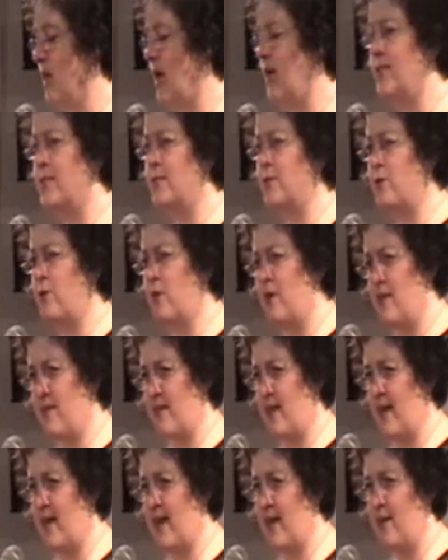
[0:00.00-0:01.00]
I saw her
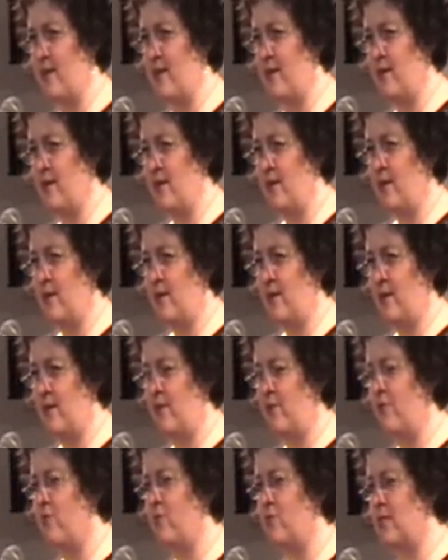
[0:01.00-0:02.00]
there
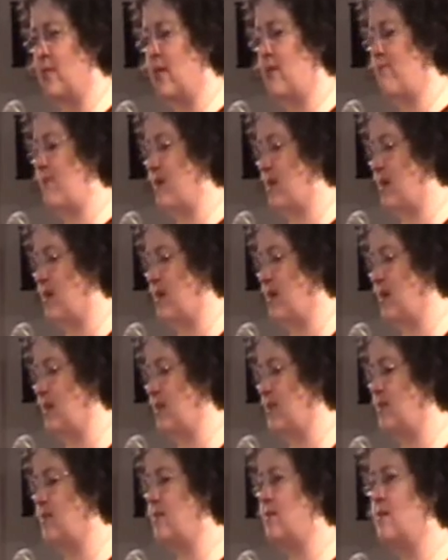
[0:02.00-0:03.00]
and thought I
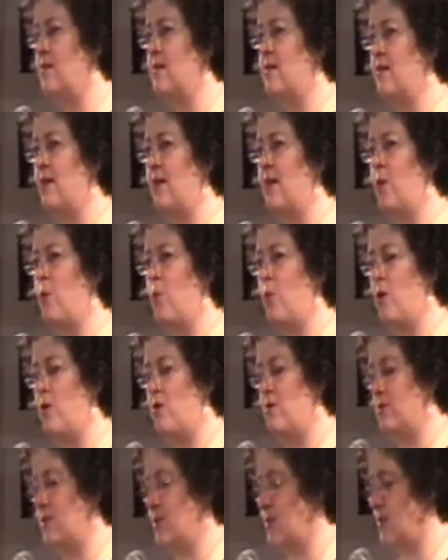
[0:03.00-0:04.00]
recognised the girl I
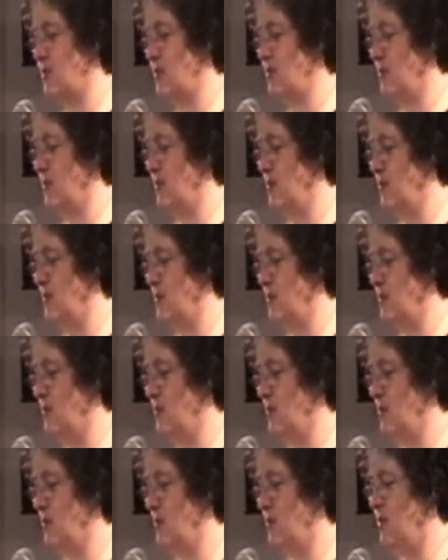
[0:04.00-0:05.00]
was.
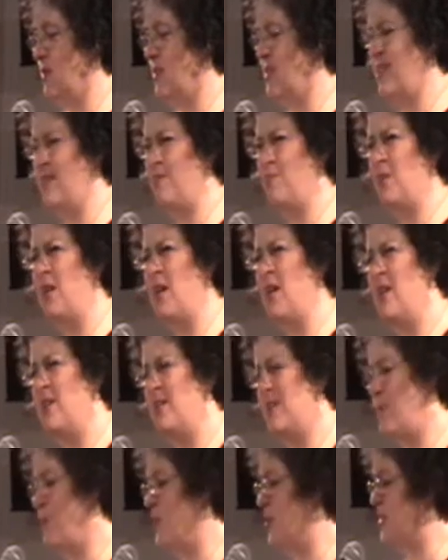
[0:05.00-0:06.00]
She seemed
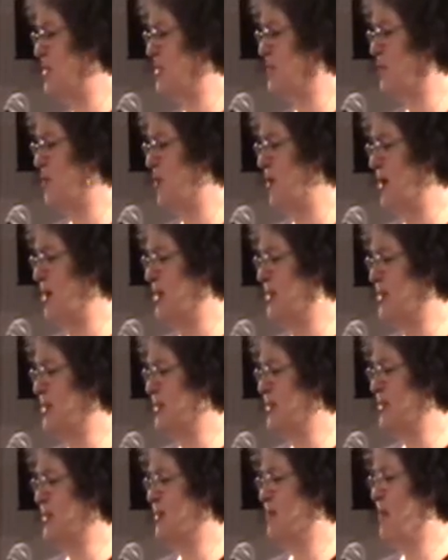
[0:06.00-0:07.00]
somewhat
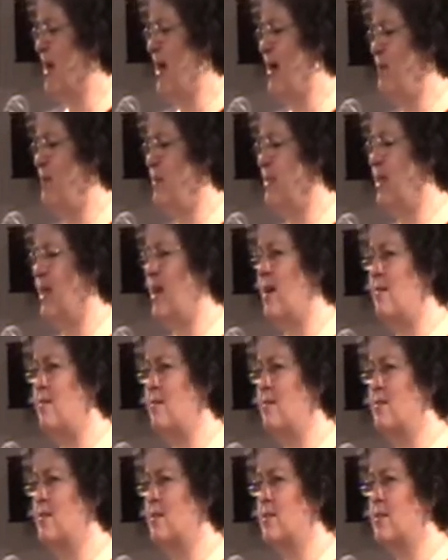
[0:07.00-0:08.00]
surprised, perhaps
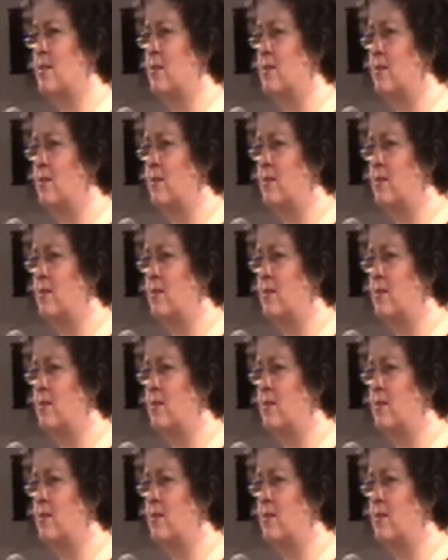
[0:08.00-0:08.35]
aghast.